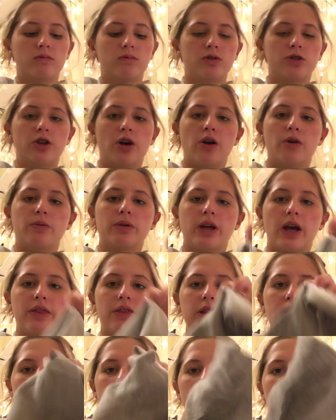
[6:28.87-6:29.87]
So we
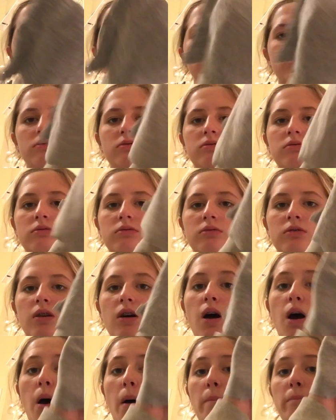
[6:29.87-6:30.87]
got the little
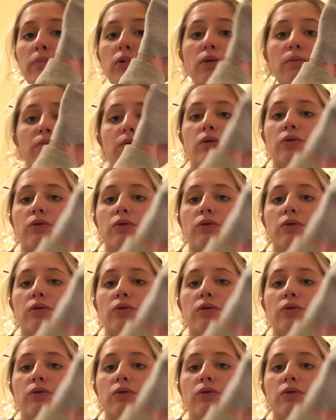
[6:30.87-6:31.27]
boom